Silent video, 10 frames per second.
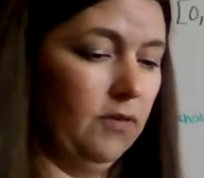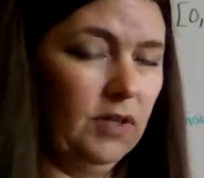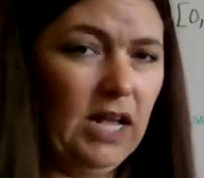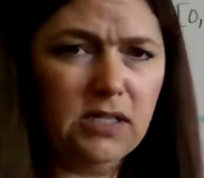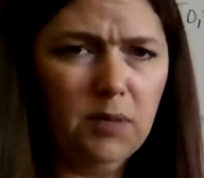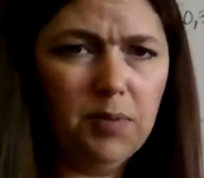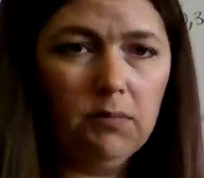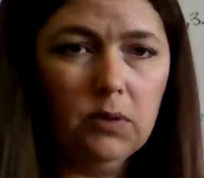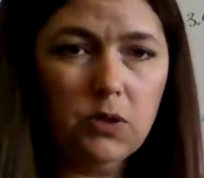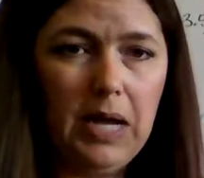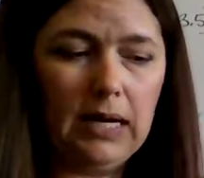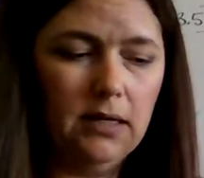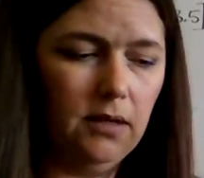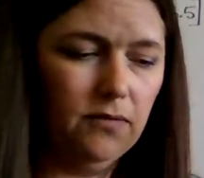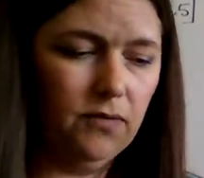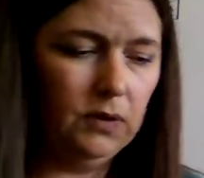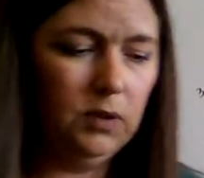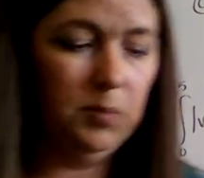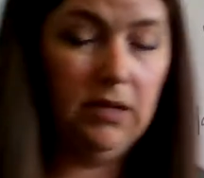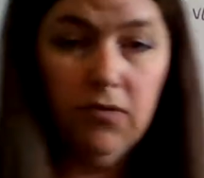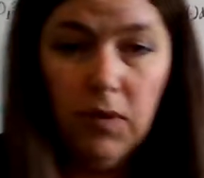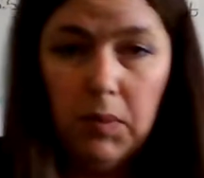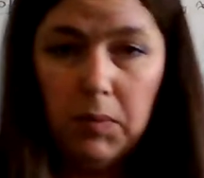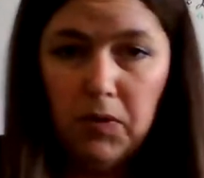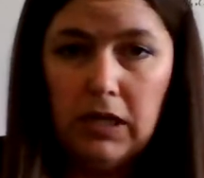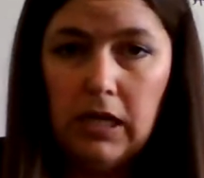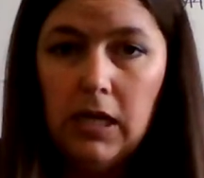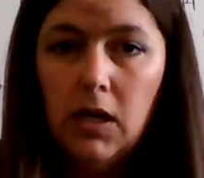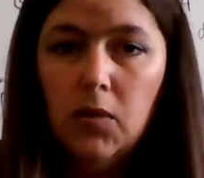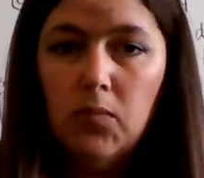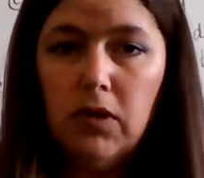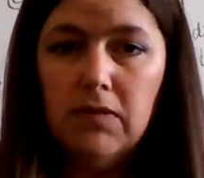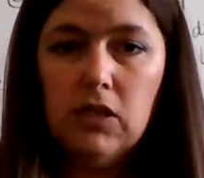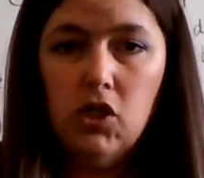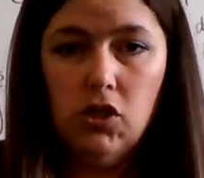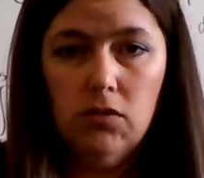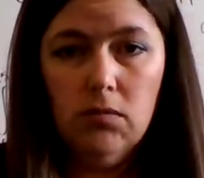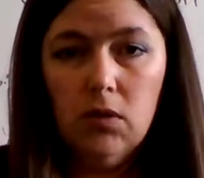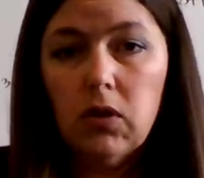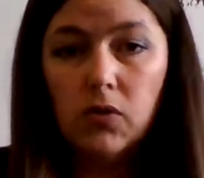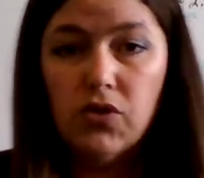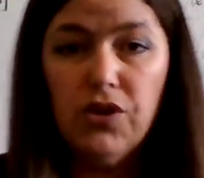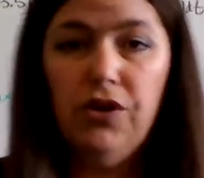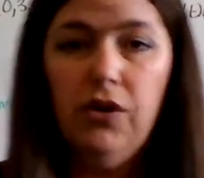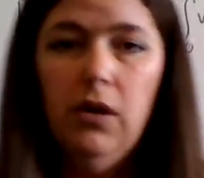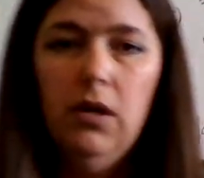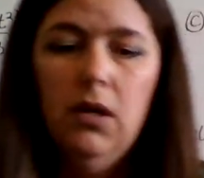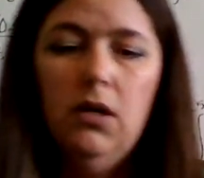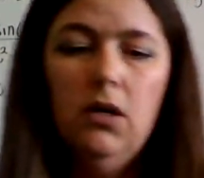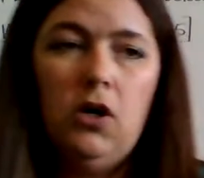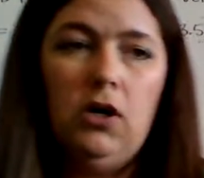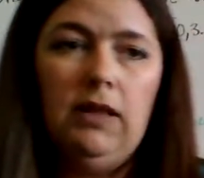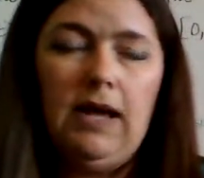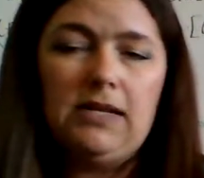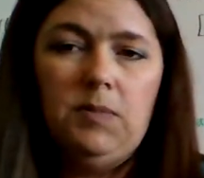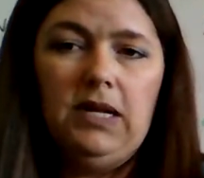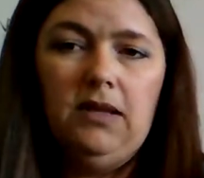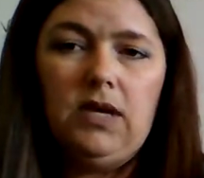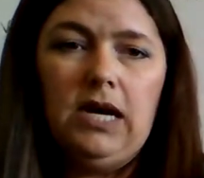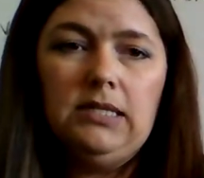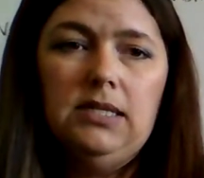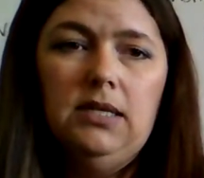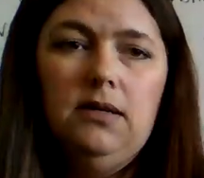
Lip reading: velocity problem, which we hadn't done for a little bit from a pretty previous close year. Any last minute thoughts?